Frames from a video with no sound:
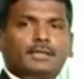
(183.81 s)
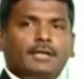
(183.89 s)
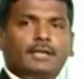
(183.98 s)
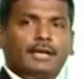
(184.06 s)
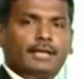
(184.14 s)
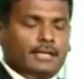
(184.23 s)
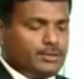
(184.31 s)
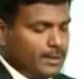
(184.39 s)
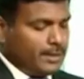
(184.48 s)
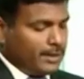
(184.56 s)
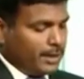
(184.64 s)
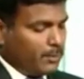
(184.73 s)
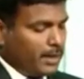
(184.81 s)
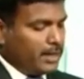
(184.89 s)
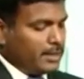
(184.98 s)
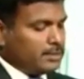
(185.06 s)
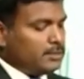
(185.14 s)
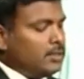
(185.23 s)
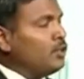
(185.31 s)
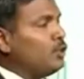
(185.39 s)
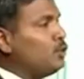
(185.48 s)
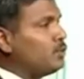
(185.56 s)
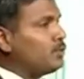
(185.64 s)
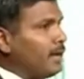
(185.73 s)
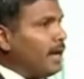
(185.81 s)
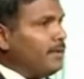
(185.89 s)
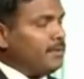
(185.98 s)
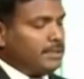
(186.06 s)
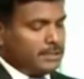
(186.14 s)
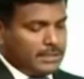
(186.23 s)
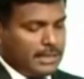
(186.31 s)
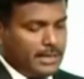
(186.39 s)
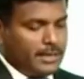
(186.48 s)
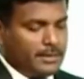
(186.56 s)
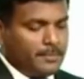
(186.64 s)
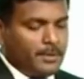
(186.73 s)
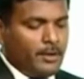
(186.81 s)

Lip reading: that the industry requires to thrive in the state,